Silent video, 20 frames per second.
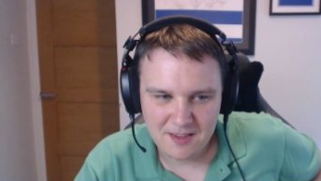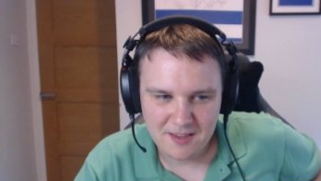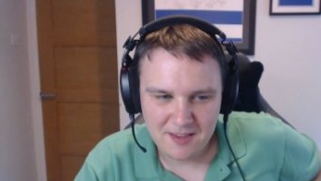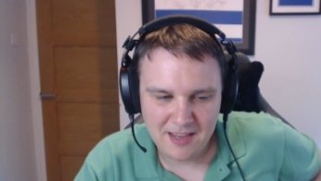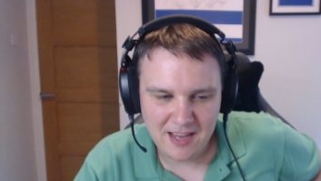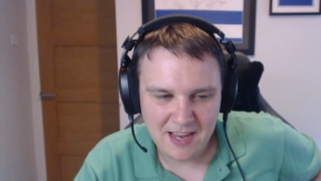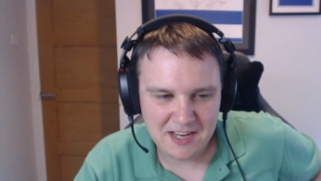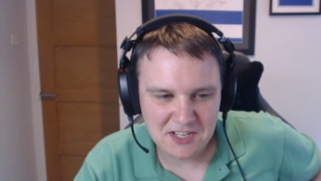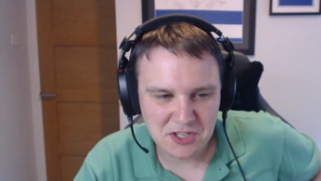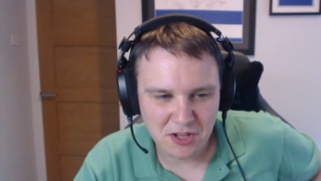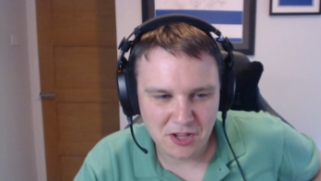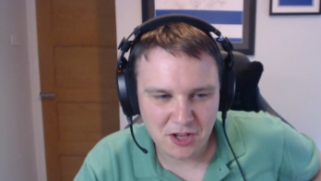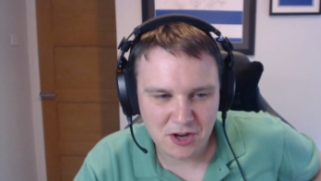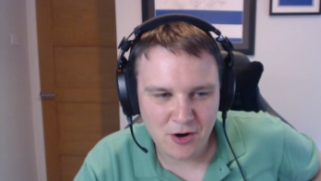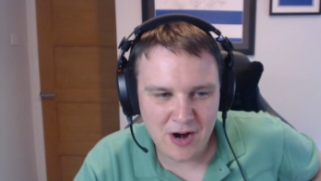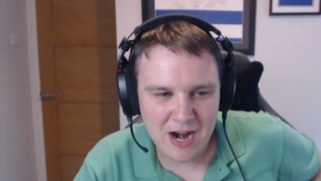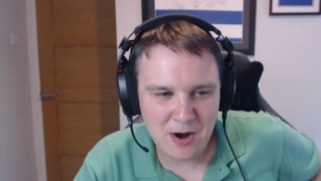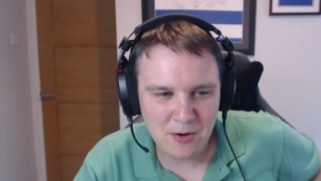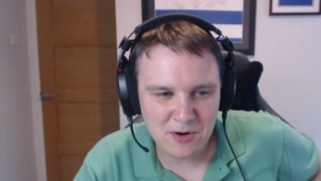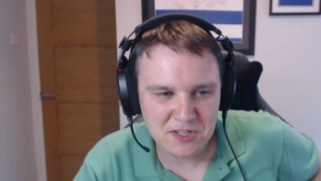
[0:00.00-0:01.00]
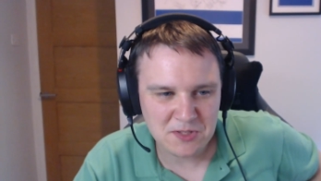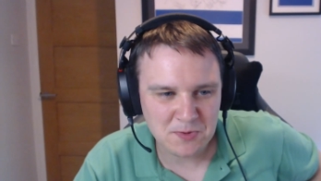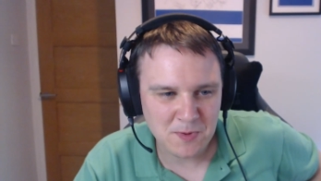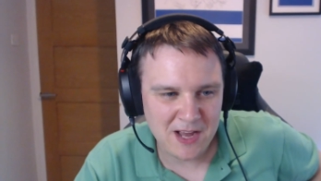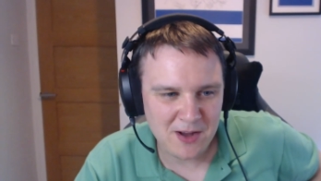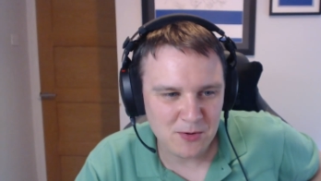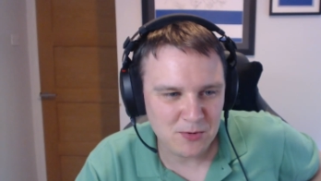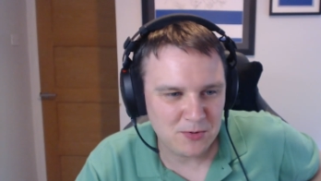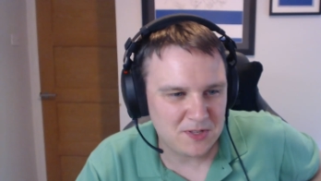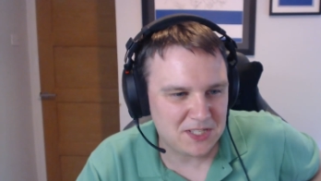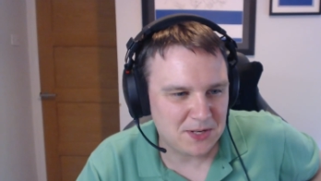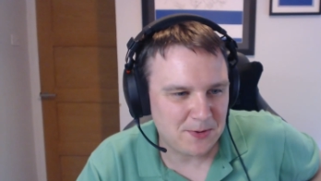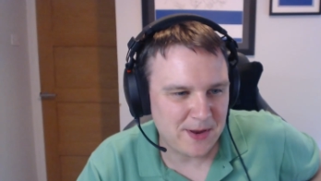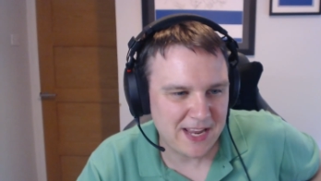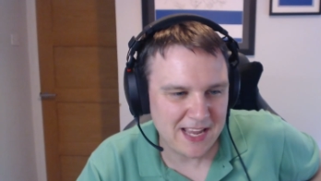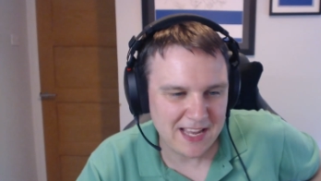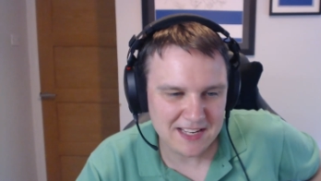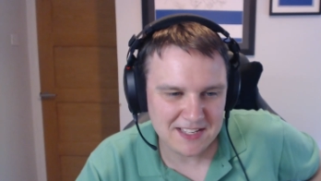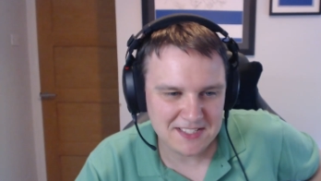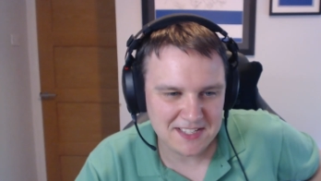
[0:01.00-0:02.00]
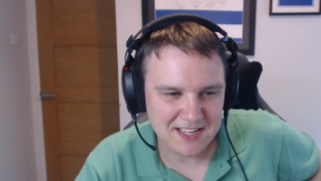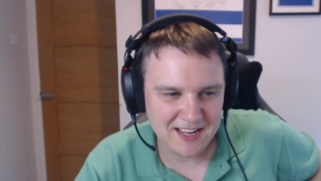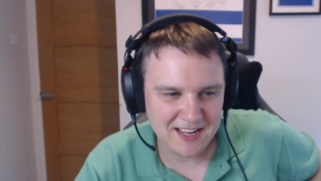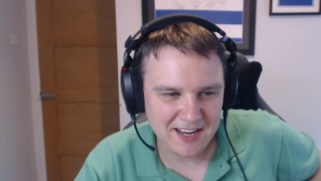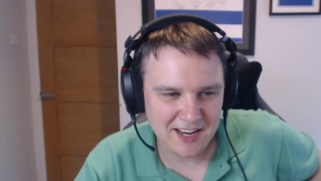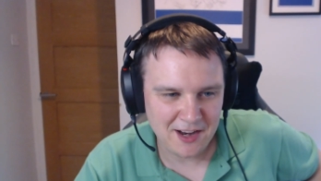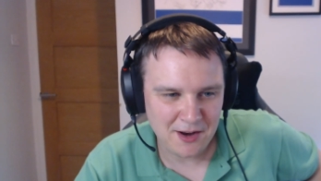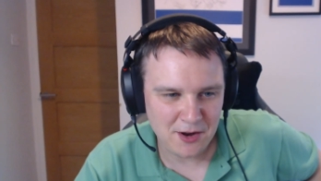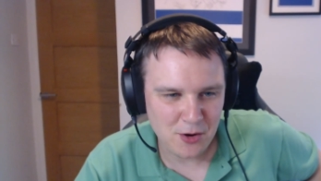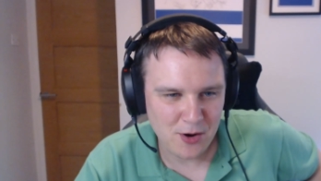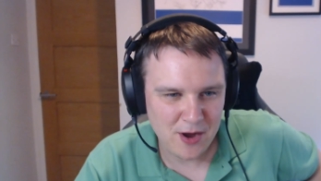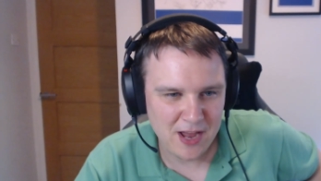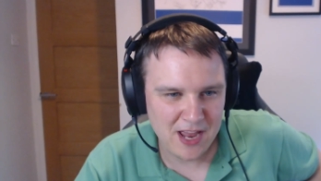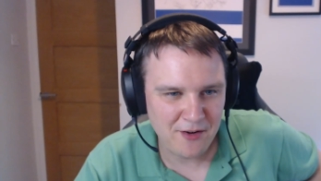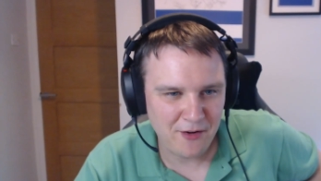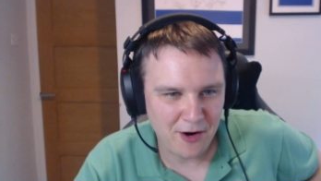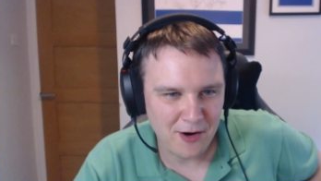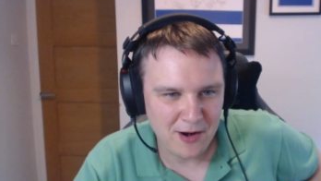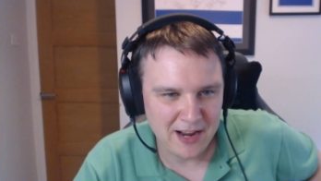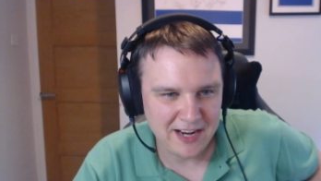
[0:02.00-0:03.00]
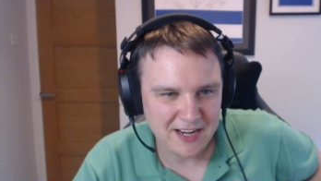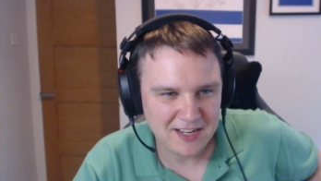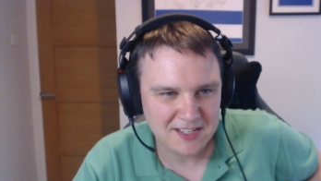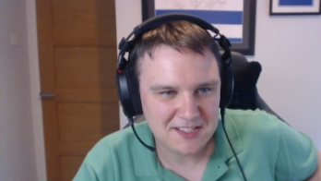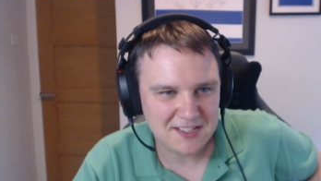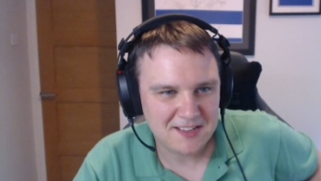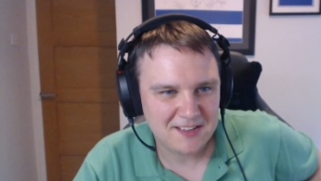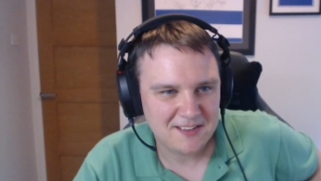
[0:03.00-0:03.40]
Yeah, he's got the crown as well, so he gets your hero links.